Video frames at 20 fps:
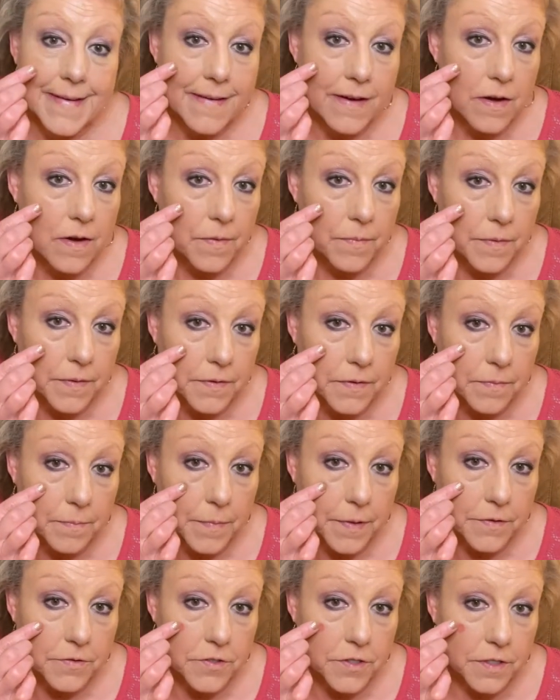I'm gonna do my
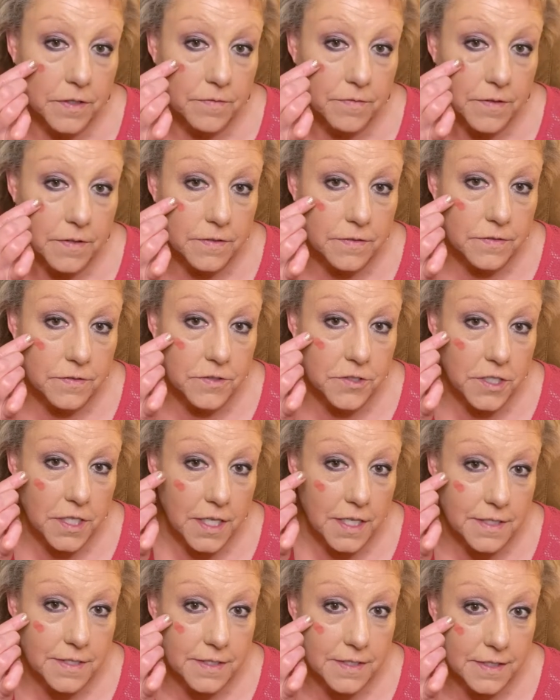cheek first.
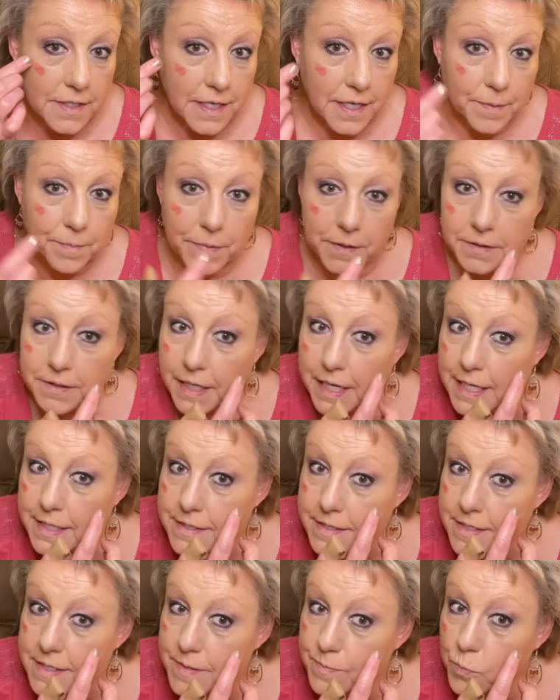Just a couple dots,
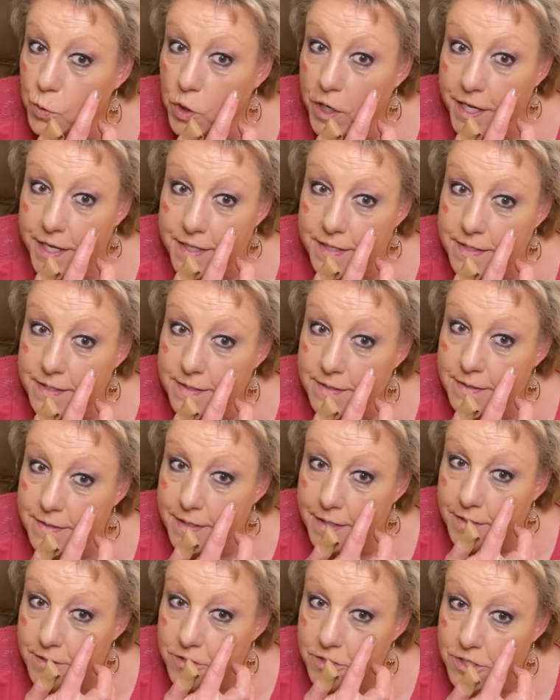because boy,
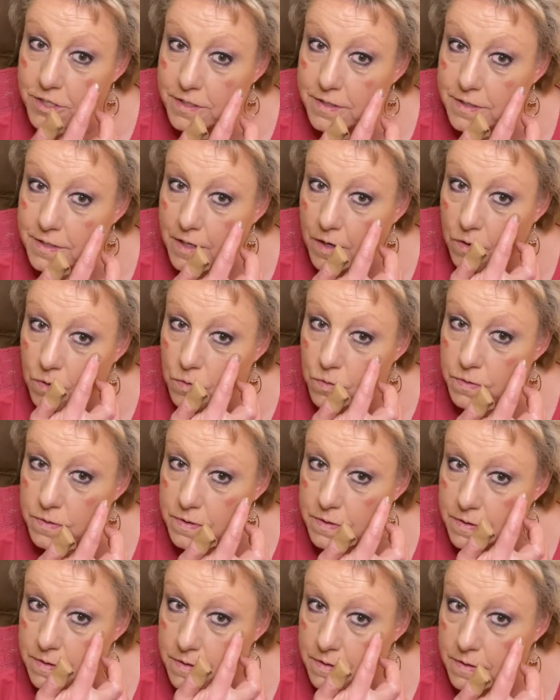it just
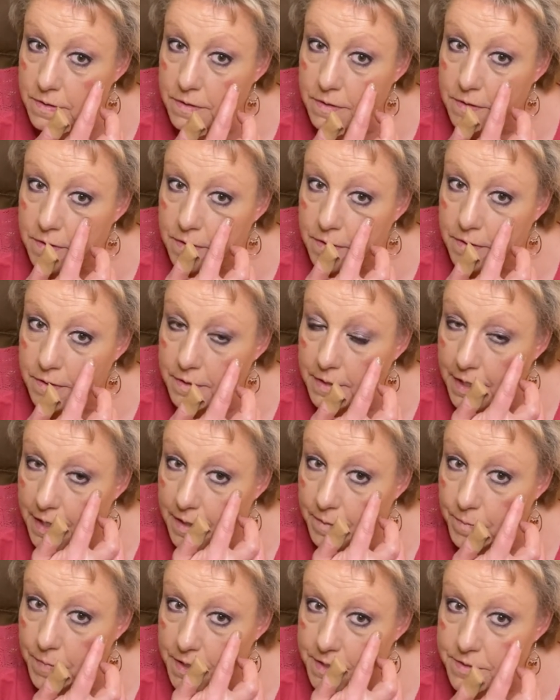goes
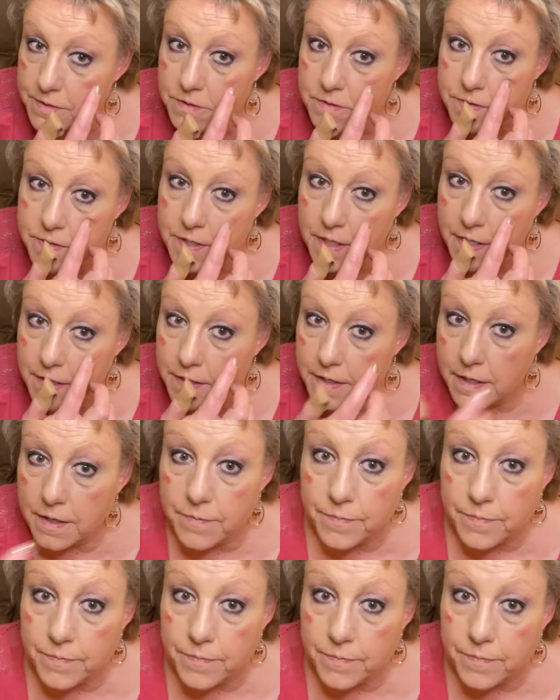gangbusters on you.